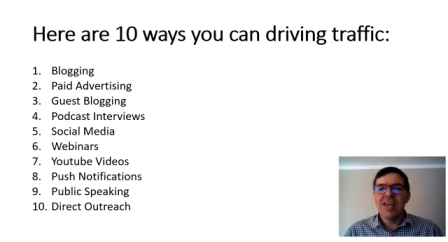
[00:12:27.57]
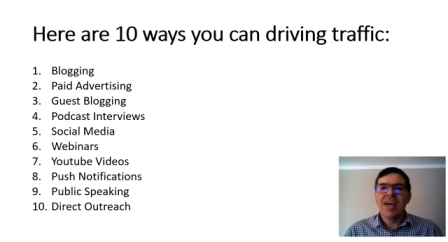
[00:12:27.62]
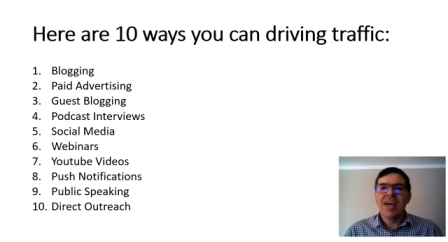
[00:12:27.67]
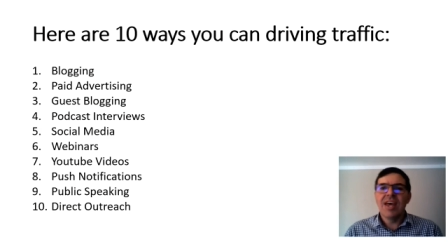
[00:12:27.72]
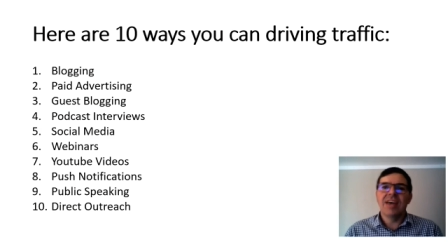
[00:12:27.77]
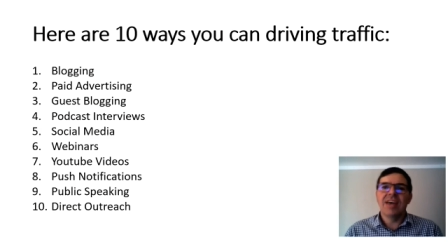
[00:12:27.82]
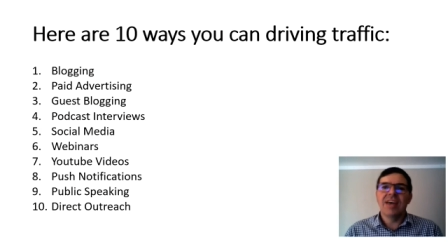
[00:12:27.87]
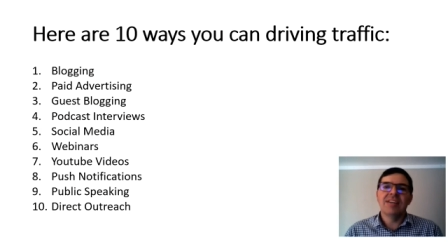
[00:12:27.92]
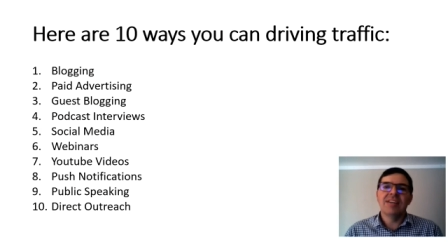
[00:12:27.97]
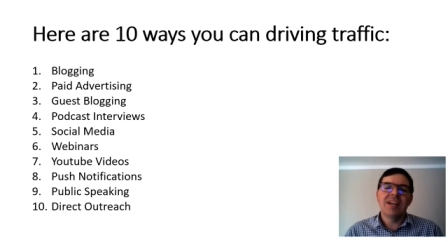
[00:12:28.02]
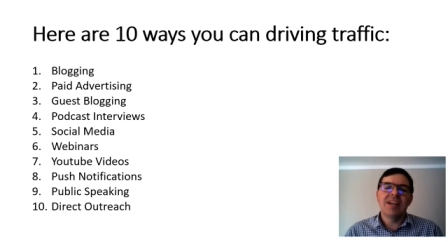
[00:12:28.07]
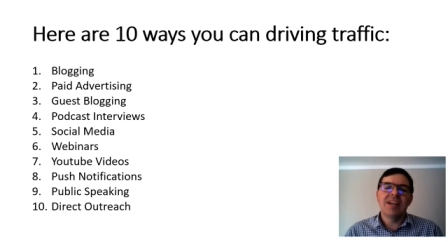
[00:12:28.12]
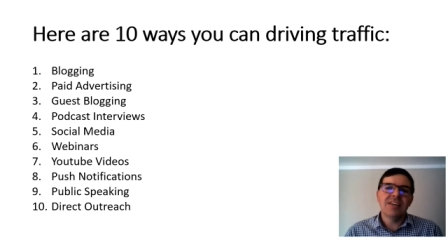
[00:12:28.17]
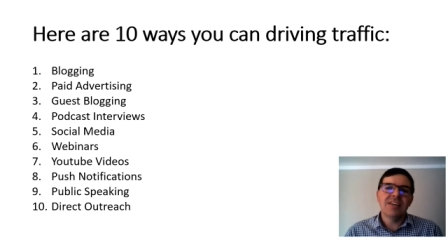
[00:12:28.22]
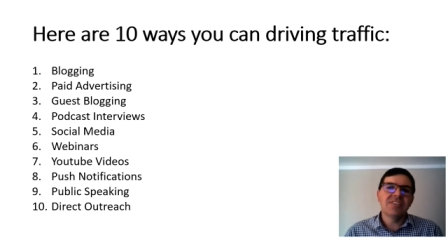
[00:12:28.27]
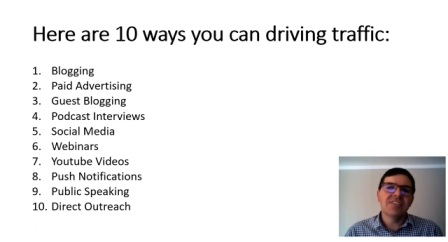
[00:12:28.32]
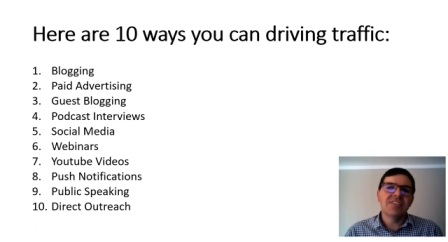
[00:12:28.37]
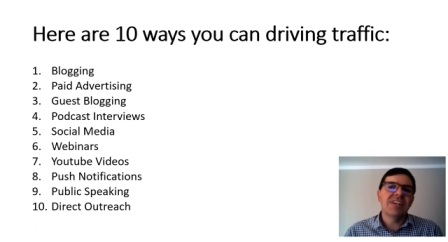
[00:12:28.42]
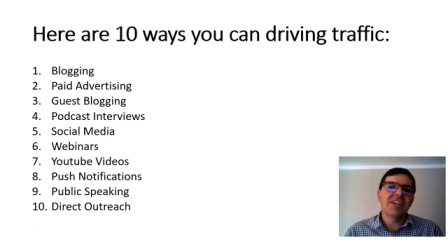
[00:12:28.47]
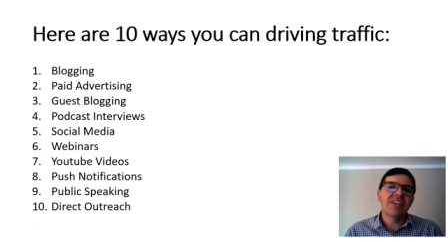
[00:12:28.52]
And like I
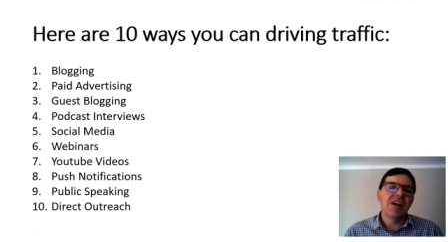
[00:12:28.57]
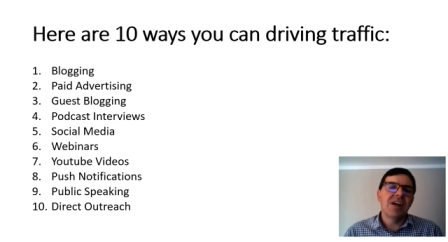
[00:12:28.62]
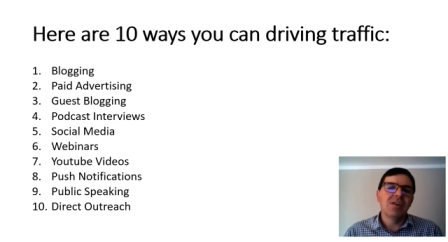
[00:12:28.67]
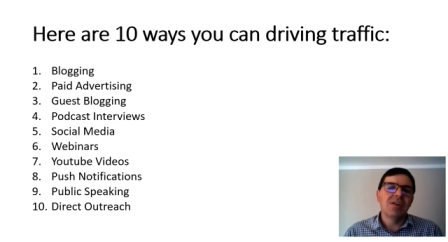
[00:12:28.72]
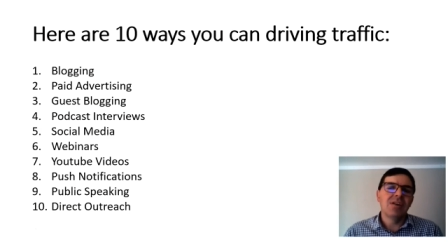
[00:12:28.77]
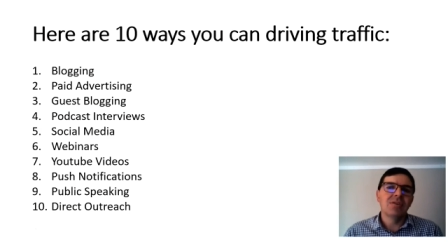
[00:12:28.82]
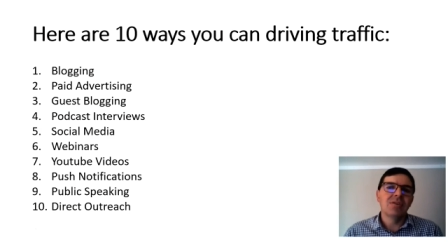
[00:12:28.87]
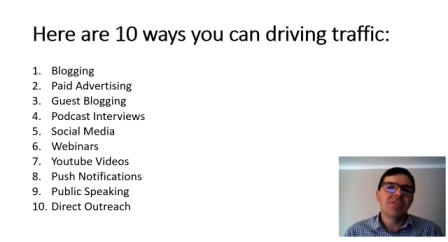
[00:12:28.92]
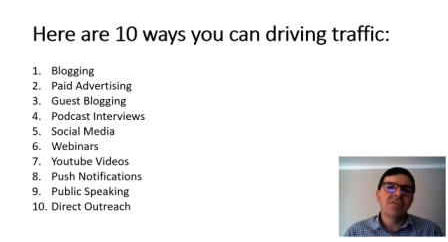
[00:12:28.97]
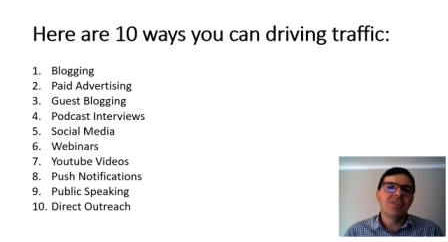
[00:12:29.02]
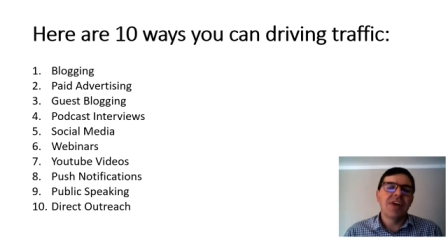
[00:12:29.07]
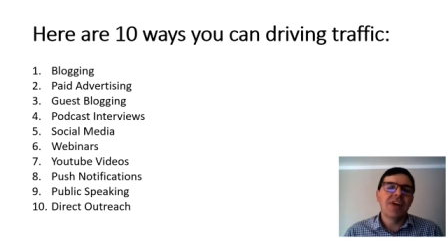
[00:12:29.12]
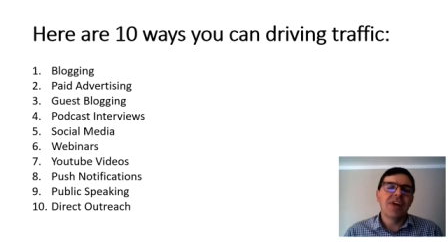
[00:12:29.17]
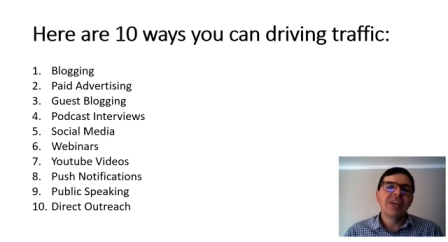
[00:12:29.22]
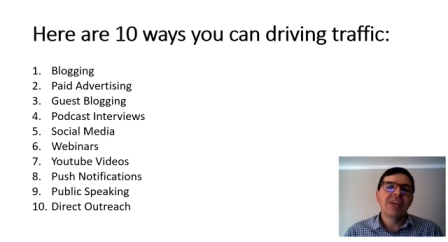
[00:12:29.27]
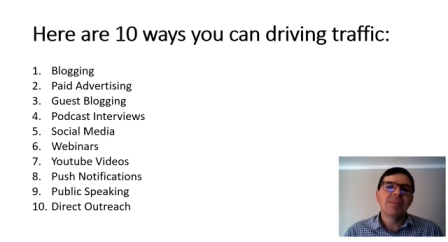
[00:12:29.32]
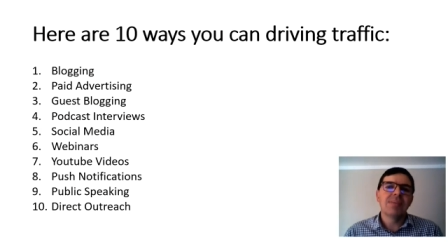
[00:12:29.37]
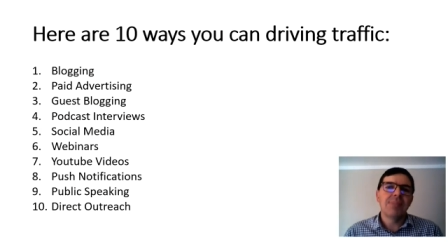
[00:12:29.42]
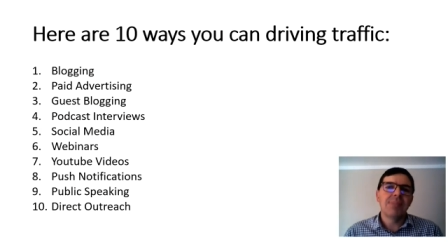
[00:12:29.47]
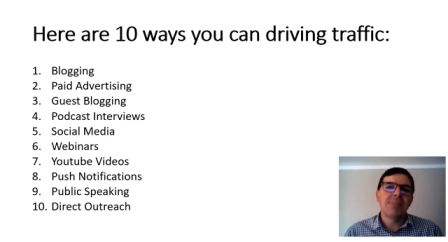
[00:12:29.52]
said, I'll
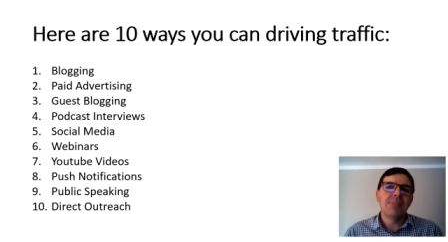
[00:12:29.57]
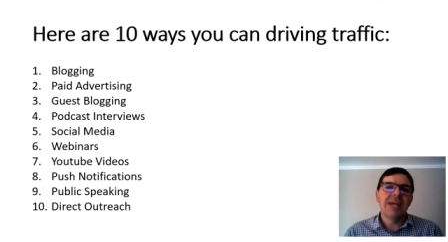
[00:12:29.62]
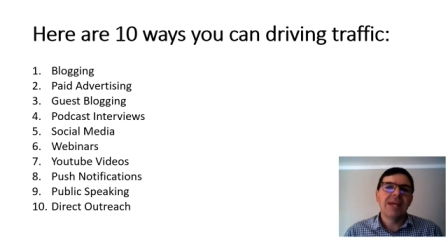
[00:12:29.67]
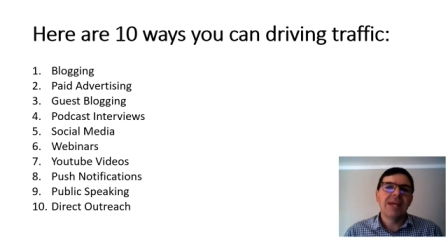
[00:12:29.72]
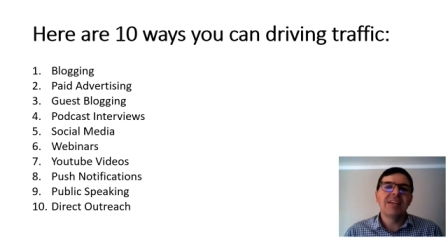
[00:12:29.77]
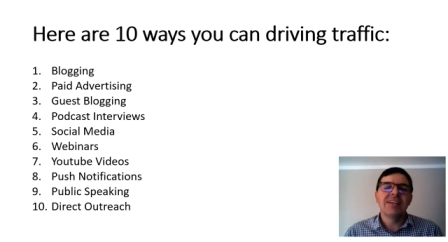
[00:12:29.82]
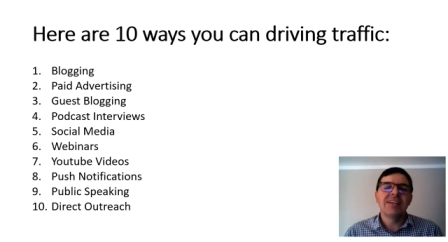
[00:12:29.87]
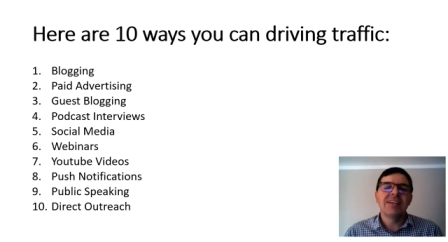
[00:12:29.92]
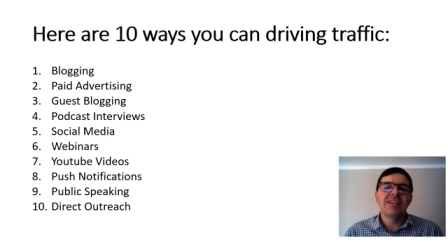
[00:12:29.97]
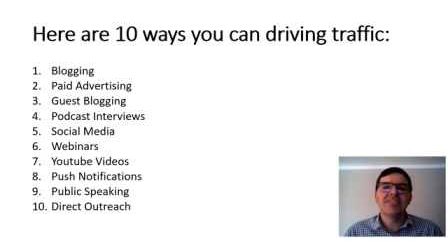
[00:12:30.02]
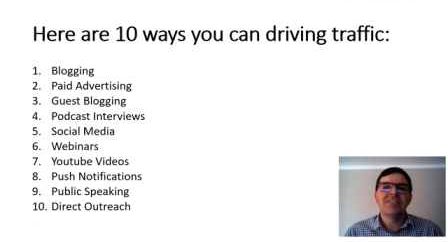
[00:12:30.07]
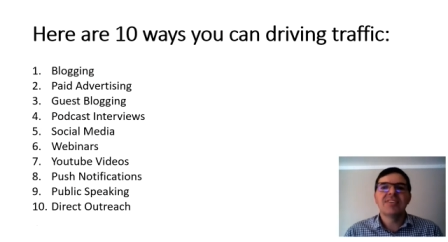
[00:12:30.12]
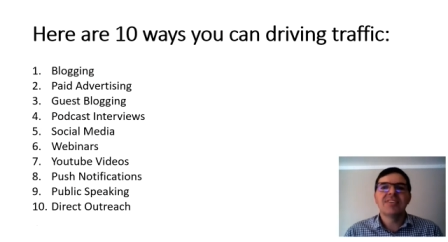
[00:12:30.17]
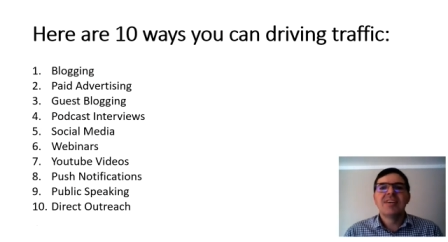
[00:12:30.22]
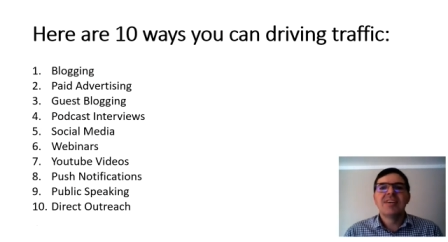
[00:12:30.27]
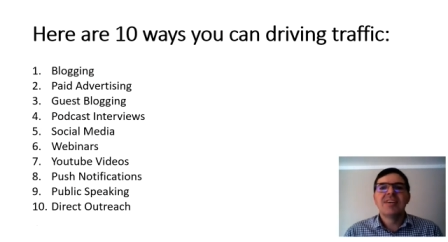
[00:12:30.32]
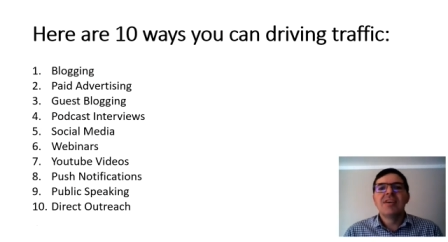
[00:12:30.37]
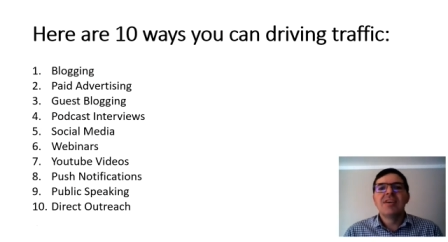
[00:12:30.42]
create a playlist